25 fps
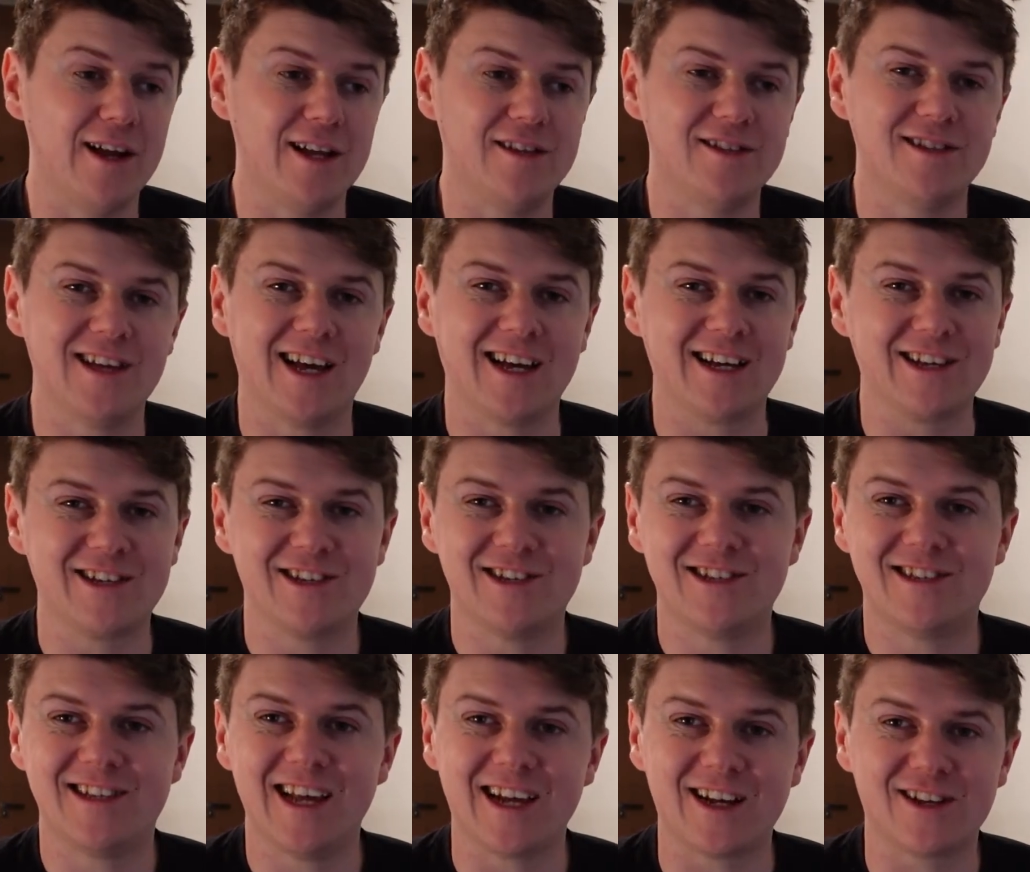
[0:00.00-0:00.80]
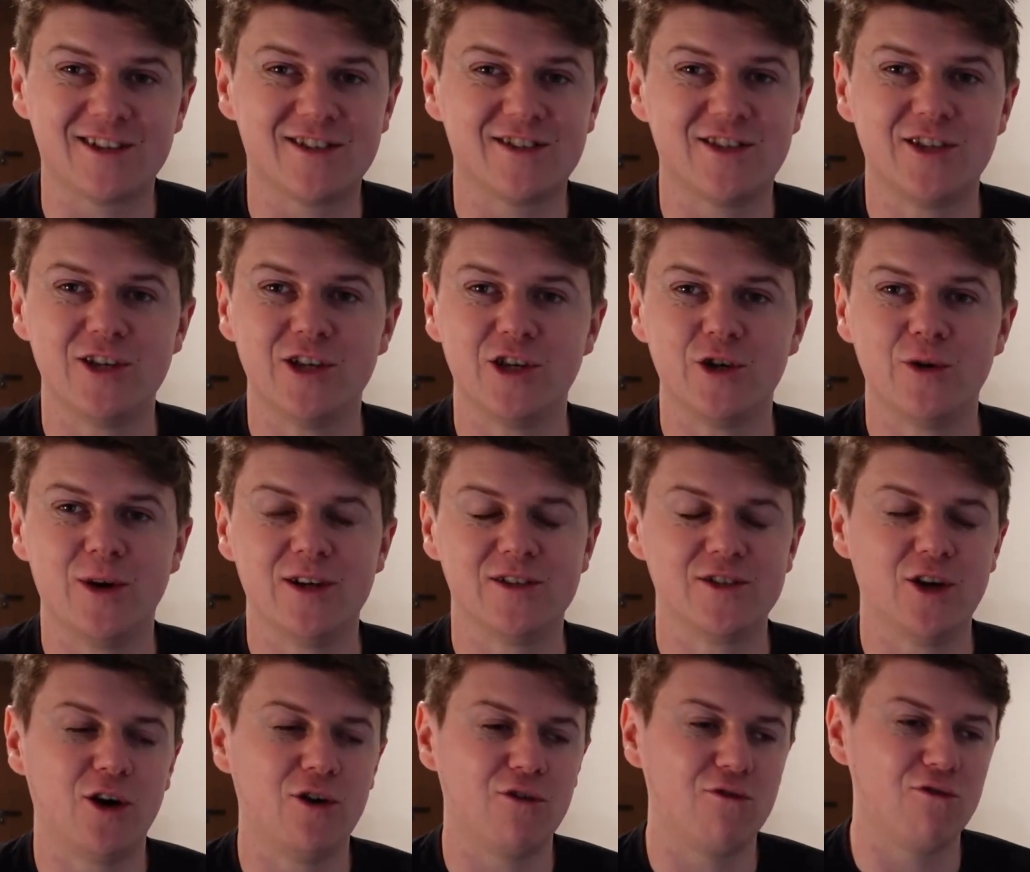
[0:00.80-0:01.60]
It's like sticks to you.
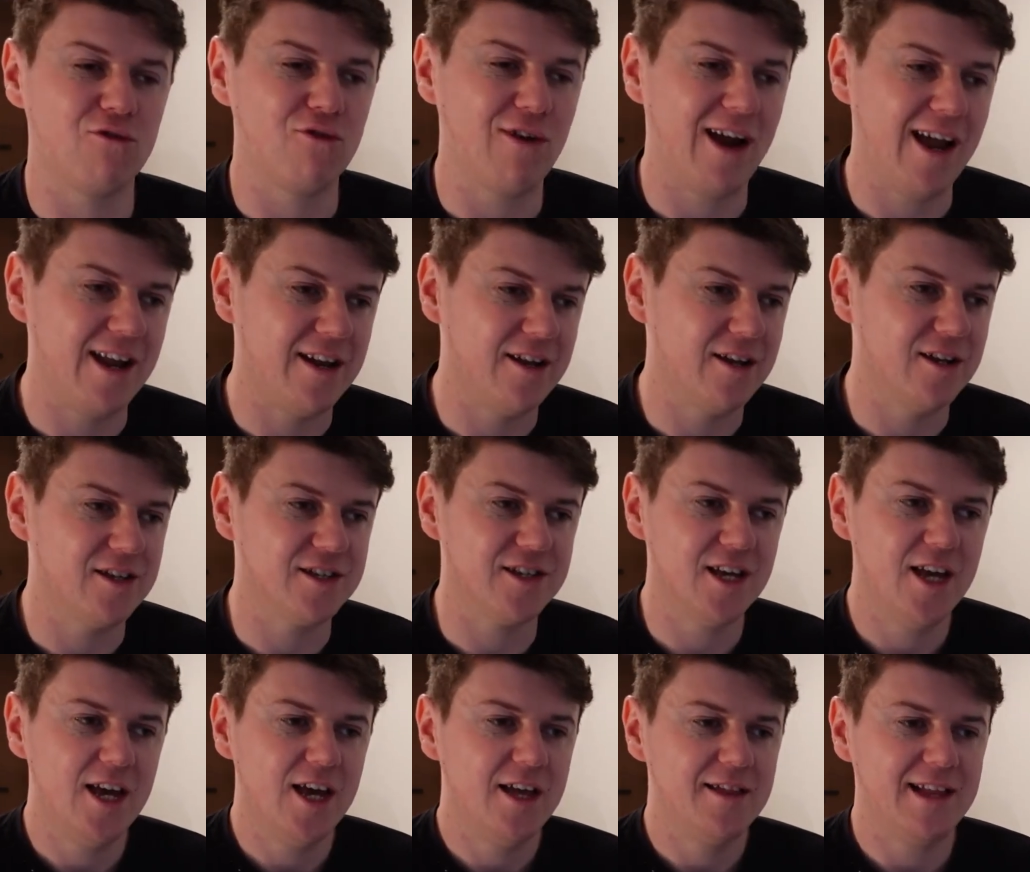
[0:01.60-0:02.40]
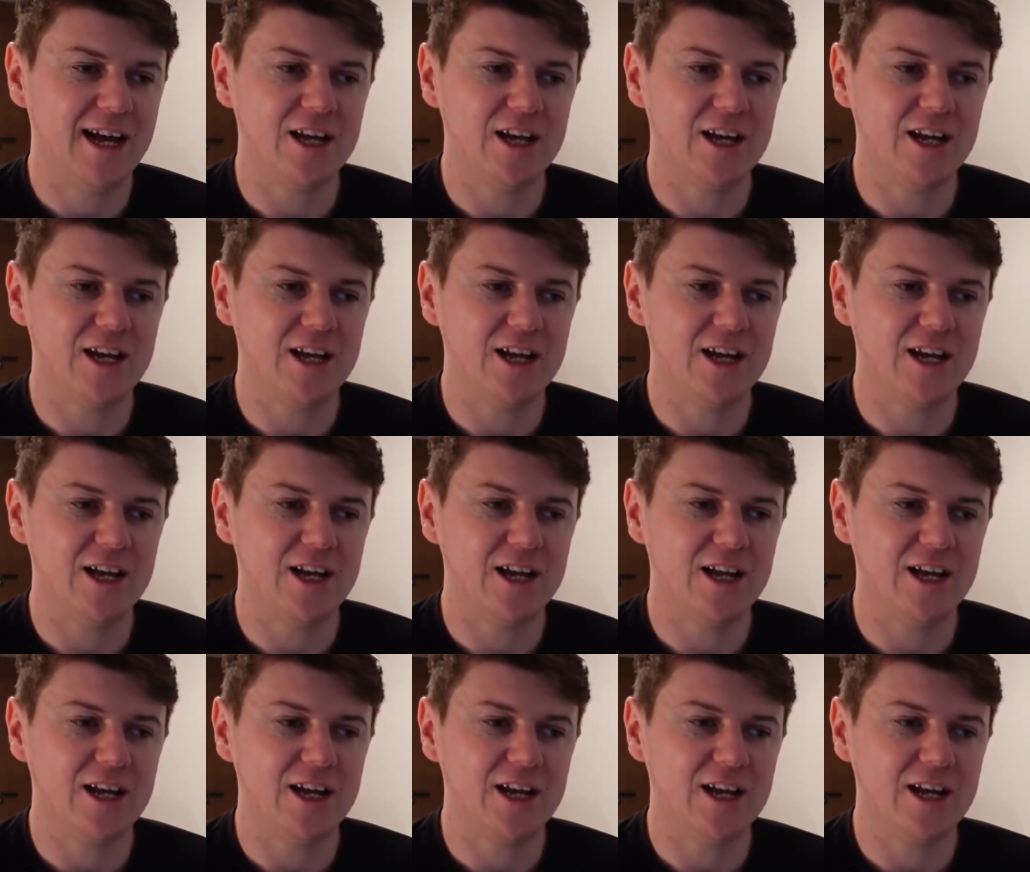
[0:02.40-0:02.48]
It's horrendous.